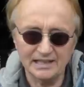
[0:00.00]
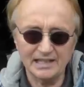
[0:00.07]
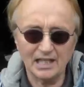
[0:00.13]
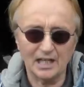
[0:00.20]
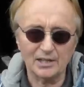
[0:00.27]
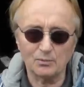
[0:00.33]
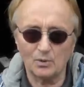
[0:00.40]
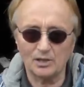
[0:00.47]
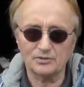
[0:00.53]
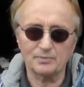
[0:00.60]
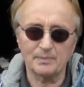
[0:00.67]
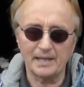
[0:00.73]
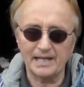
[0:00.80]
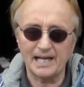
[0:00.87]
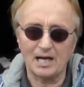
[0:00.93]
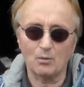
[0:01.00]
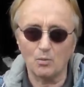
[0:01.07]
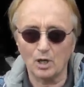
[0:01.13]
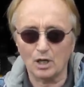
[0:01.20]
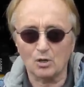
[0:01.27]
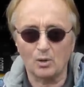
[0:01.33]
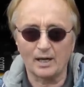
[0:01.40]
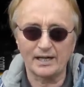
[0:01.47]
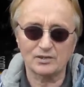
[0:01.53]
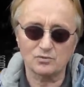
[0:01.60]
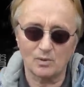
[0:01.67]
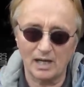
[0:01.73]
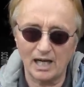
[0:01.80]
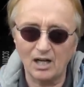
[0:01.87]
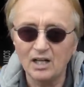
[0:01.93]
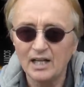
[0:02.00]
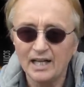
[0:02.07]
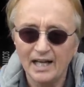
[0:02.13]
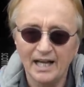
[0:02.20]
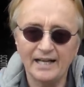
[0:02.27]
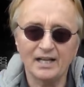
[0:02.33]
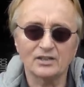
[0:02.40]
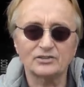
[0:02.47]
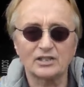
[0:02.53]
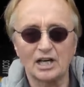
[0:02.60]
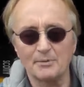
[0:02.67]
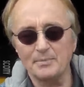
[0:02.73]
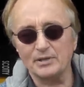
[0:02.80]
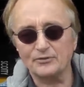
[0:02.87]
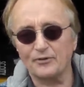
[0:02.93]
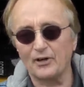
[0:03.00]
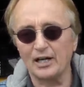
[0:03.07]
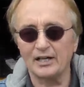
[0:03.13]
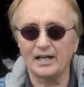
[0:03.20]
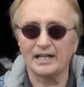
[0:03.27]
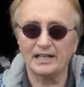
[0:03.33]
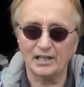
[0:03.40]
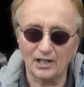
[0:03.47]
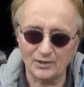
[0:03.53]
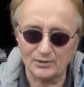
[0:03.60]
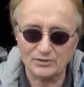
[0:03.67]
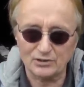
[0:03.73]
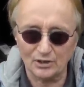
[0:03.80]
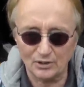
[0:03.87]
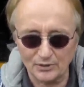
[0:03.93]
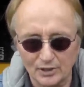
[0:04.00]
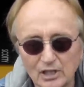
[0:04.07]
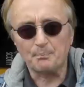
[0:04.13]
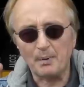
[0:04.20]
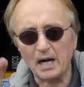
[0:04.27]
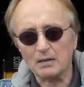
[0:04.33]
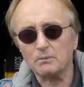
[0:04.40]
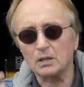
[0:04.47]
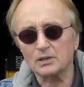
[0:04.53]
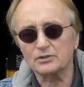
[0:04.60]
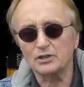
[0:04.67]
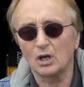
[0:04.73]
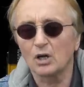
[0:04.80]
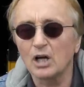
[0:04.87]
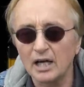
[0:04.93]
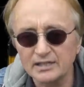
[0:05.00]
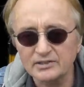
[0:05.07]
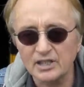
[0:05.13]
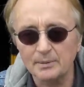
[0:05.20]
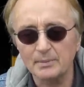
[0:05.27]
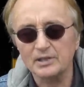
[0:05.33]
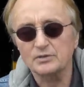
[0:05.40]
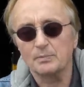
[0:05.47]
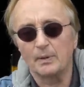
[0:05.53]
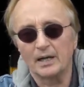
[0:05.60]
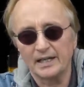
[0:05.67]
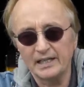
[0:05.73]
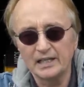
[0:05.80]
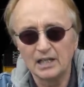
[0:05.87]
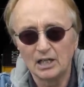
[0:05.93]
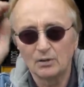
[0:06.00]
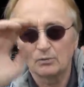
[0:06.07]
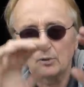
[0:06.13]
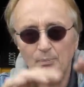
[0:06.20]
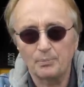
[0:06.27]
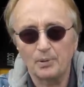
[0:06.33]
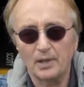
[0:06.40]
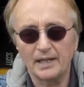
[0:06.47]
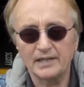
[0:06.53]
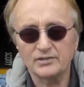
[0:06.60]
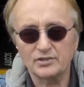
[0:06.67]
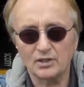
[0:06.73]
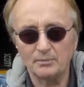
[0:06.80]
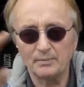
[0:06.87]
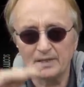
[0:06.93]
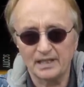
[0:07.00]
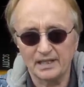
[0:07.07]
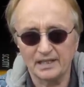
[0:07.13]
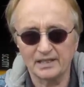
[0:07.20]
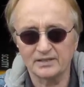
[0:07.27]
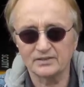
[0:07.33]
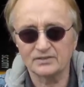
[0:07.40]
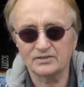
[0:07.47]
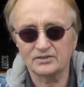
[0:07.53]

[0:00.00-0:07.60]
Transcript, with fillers: Then the other ones might not work quite as well, and they'll start misfiring on the other cylinder. Spark plugs don't cost that much money. Replace them in